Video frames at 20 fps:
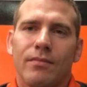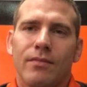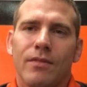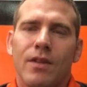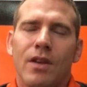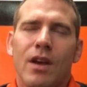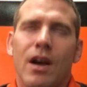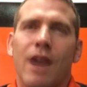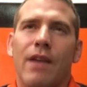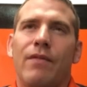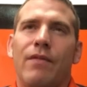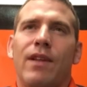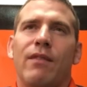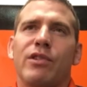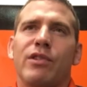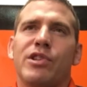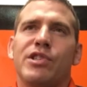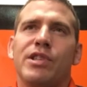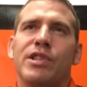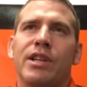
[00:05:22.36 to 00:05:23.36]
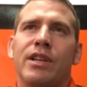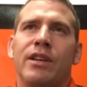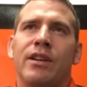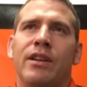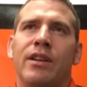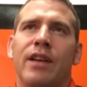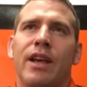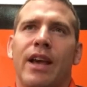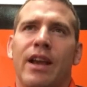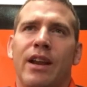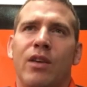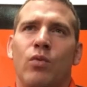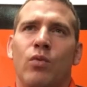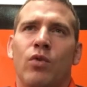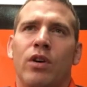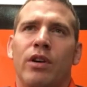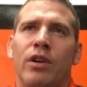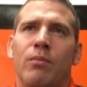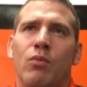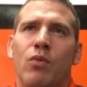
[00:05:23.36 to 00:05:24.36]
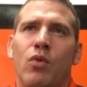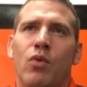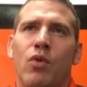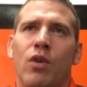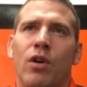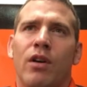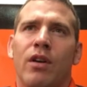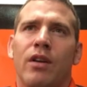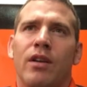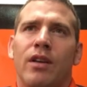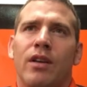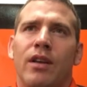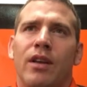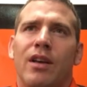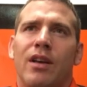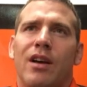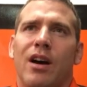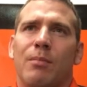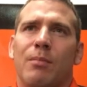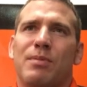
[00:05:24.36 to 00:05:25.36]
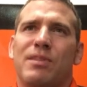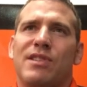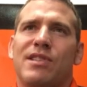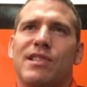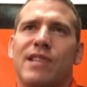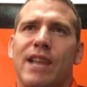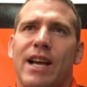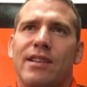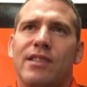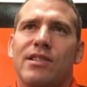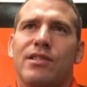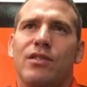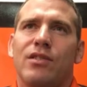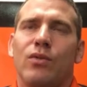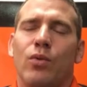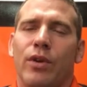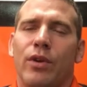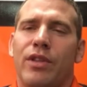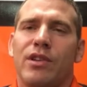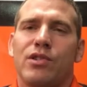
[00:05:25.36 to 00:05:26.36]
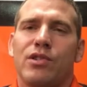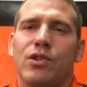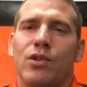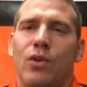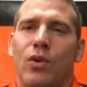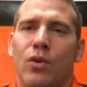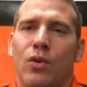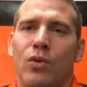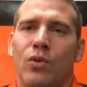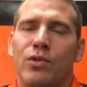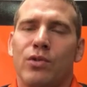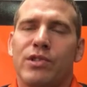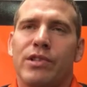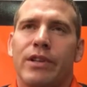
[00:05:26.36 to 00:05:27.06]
I've never seen anyone more obsessed with his goals.